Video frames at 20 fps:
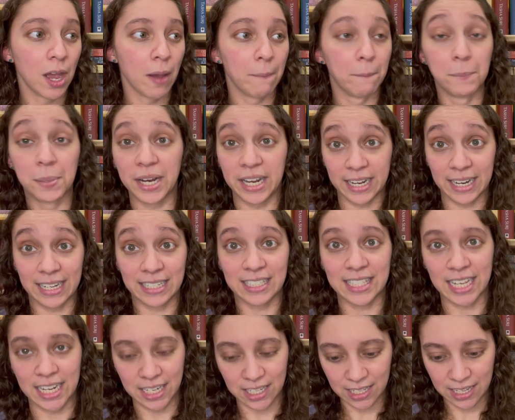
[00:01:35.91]
but it's
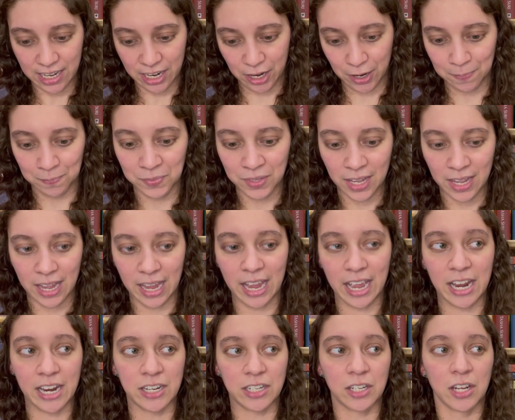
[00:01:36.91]
the end of the year,
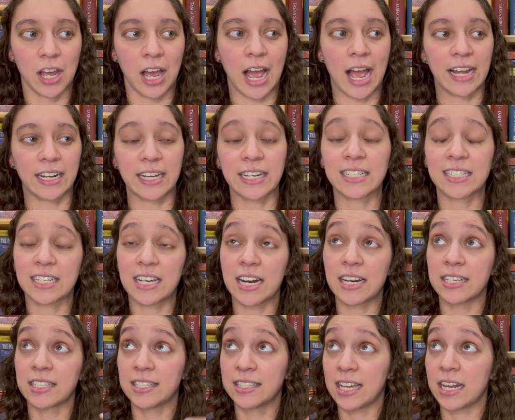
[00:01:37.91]
and I like to kind
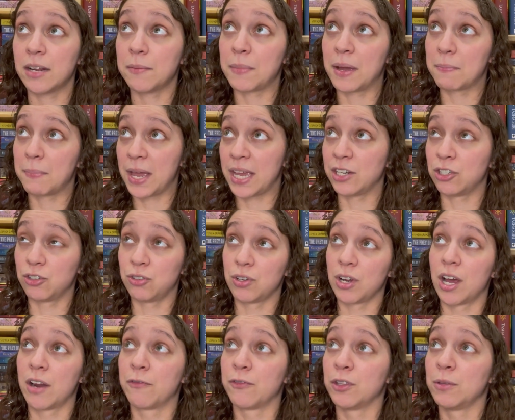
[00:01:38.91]
of set up my
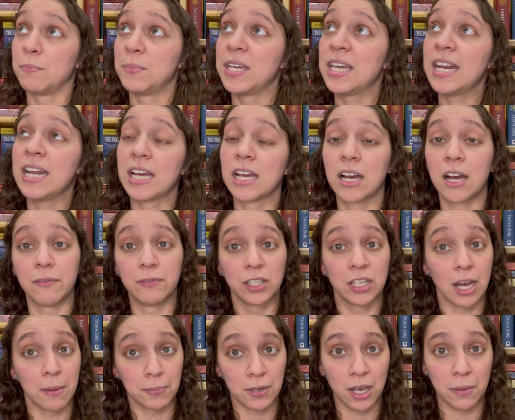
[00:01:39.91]
Patreon for the beginning of the
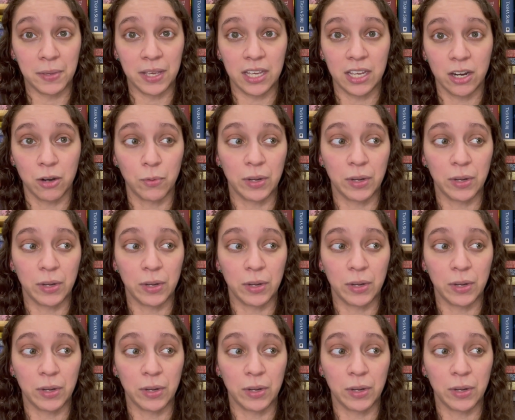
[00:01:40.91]
upcoming year.